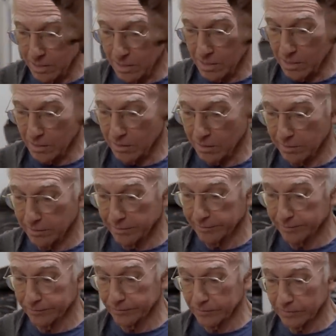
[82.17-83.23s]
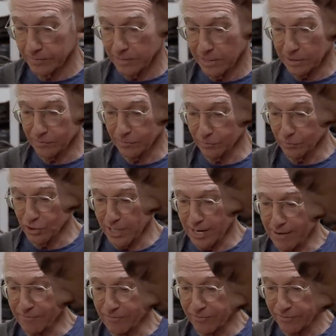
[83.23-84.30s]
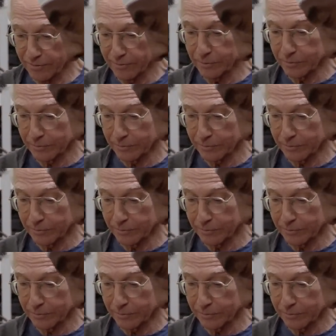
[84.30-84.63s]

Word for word: Ah, text from Jeff.